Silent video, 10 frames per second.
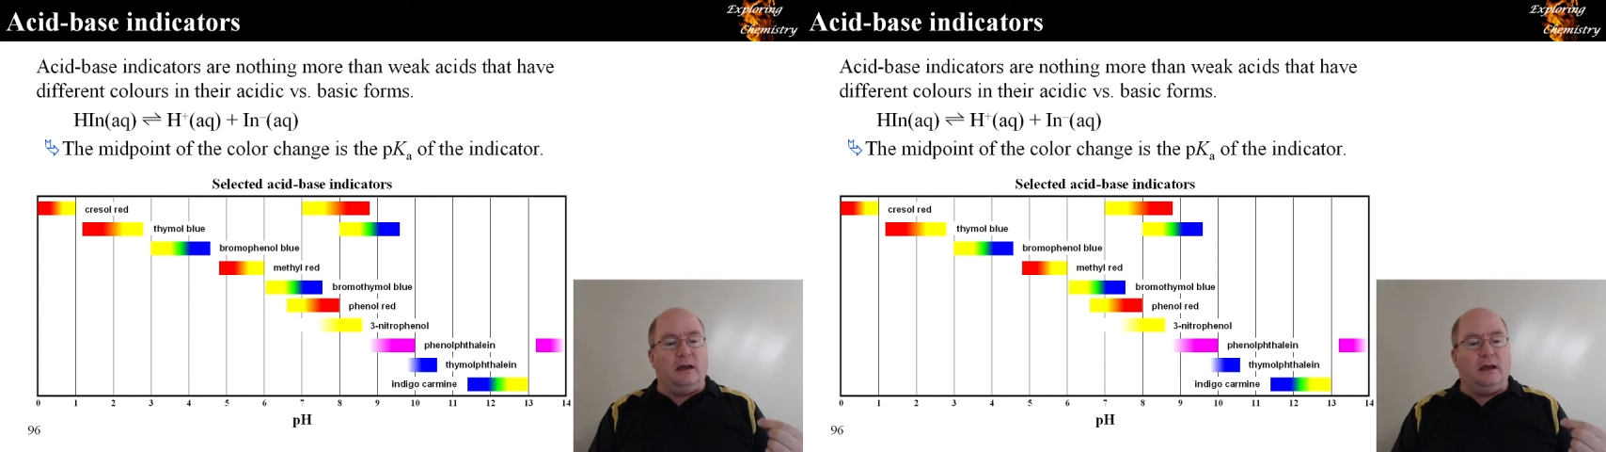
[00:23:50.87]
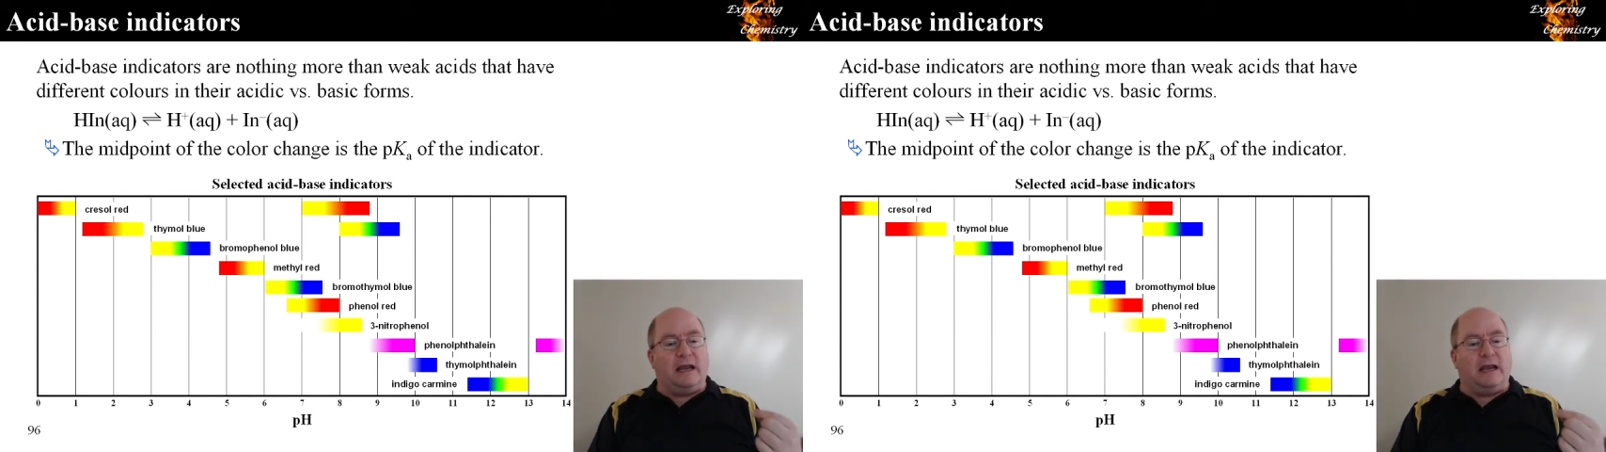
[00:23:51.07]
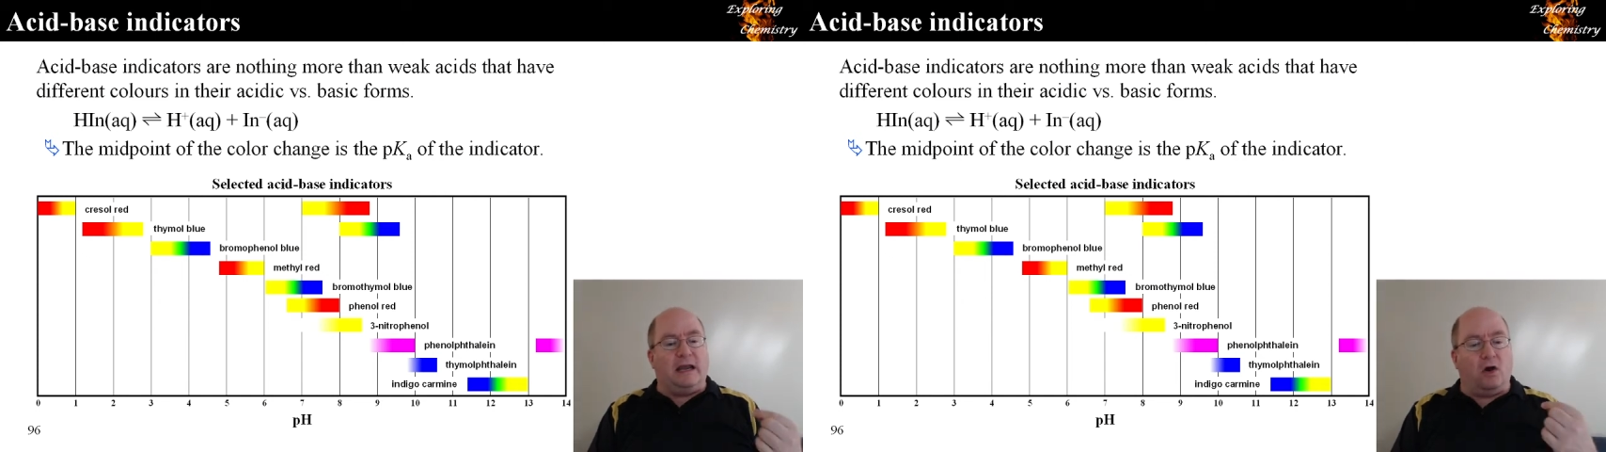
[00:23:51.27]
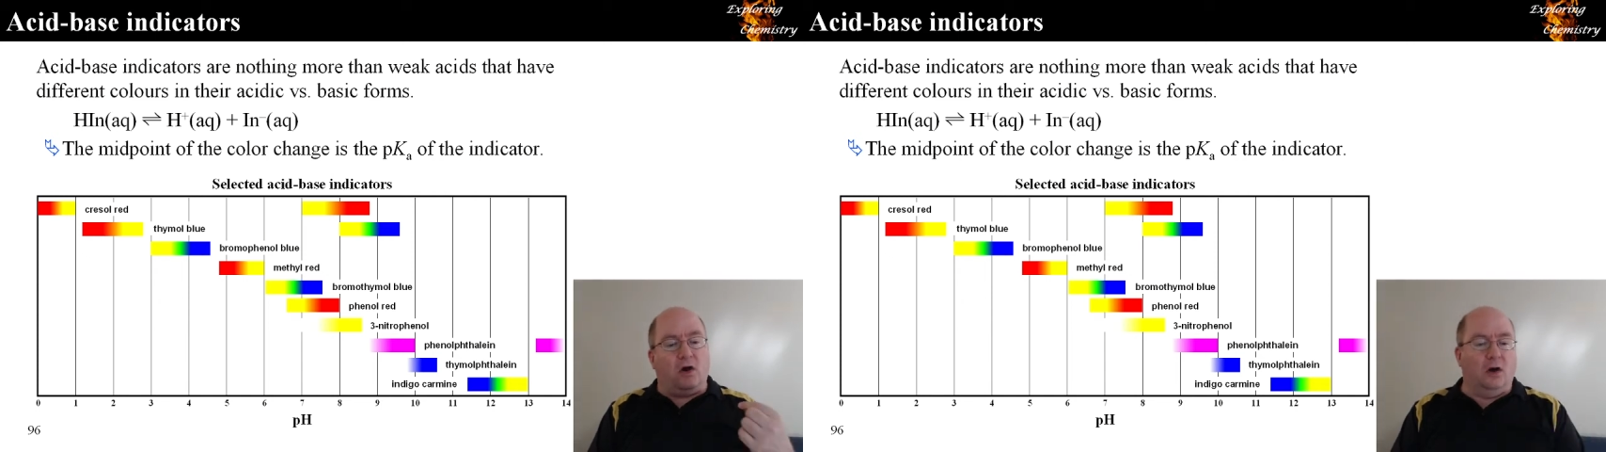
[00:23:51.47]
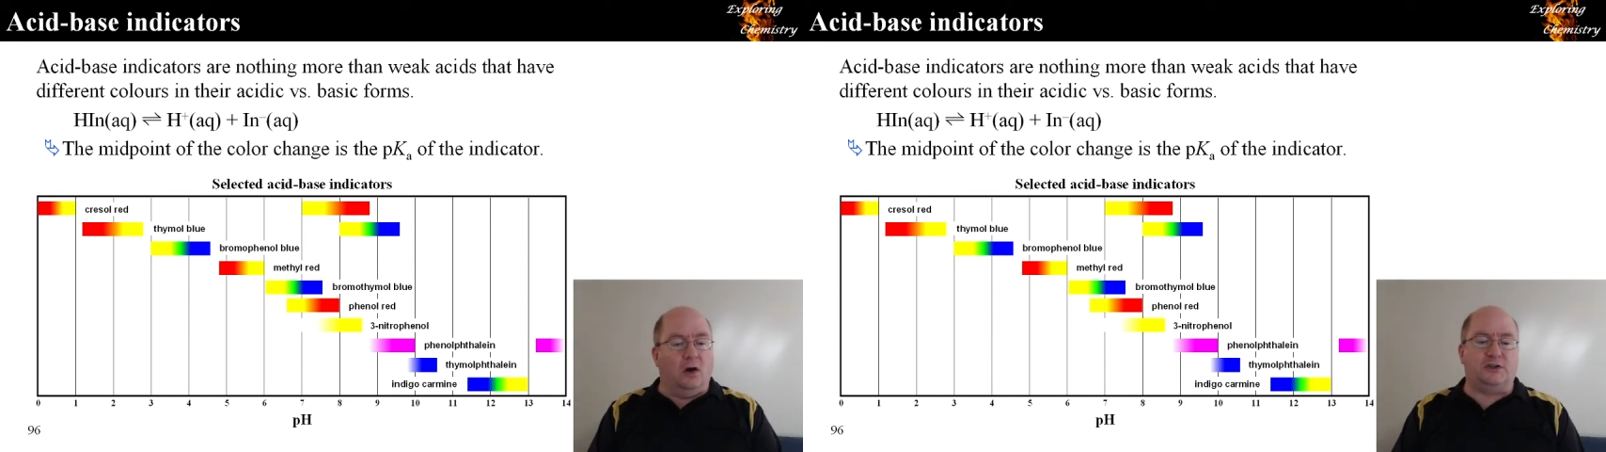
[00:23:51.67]
It
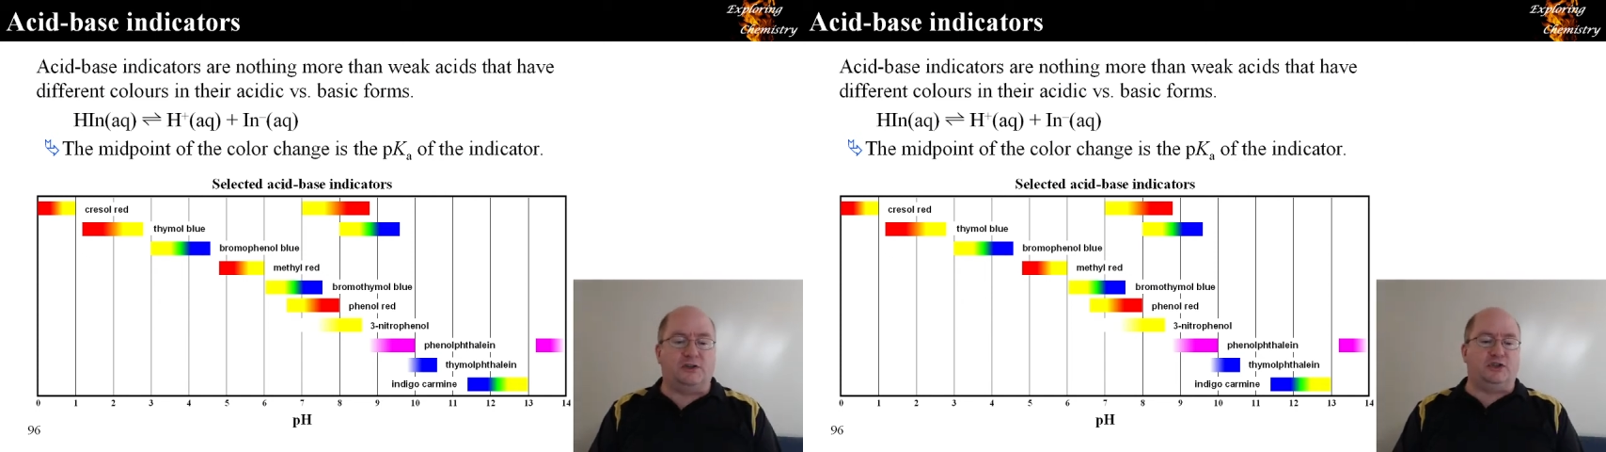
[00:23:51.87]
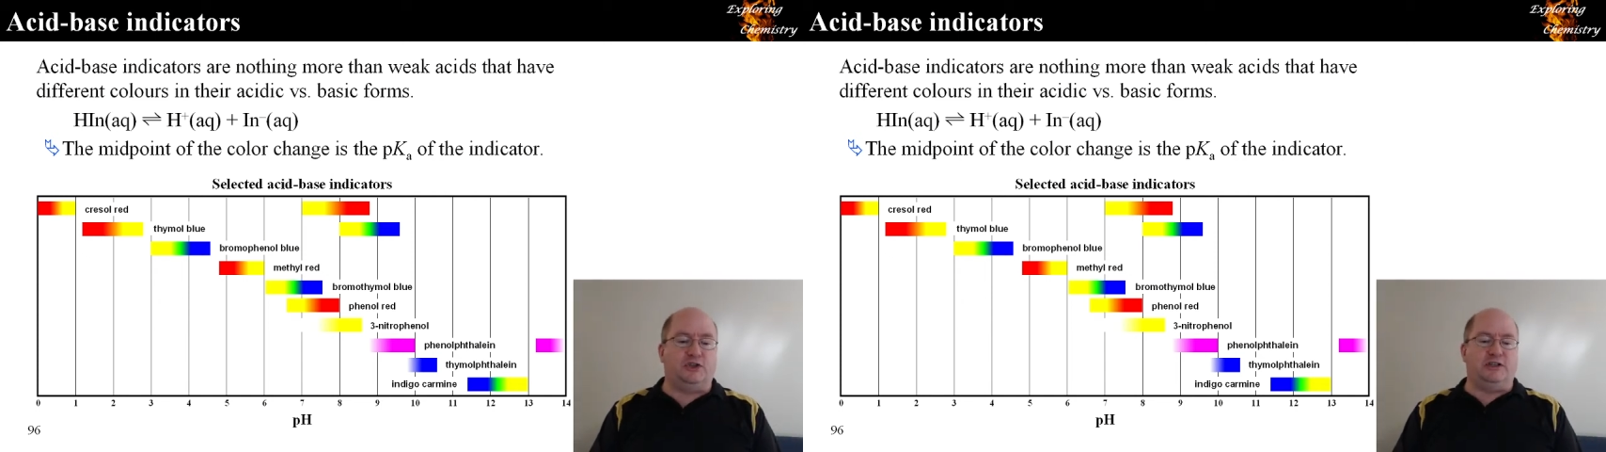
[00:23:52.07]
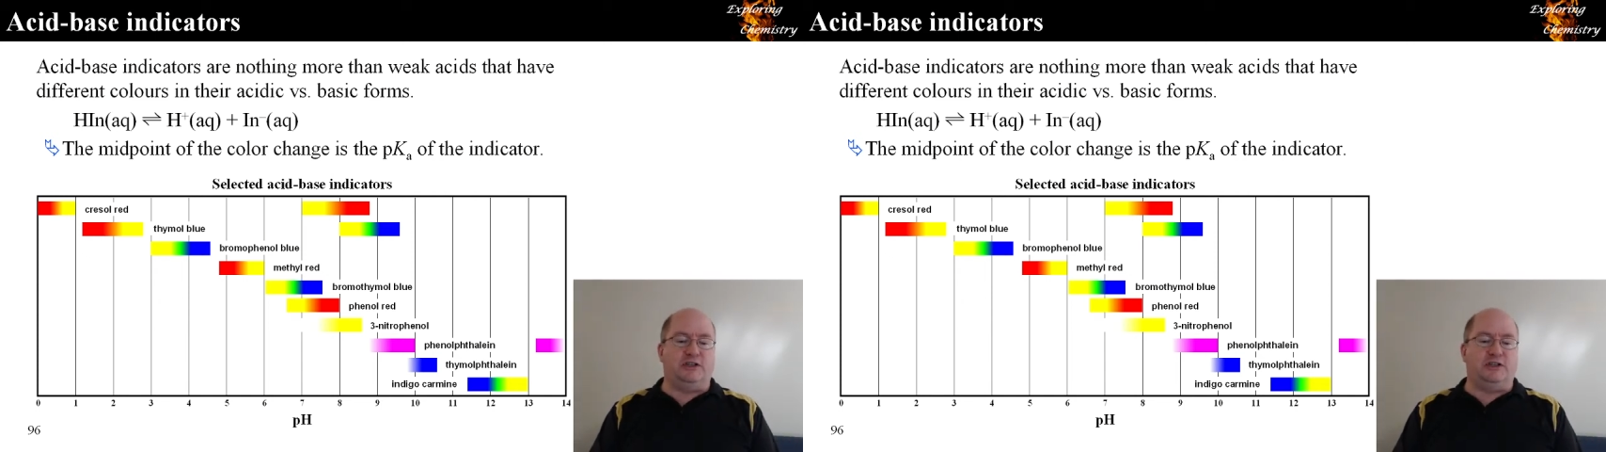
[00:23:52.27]
also changes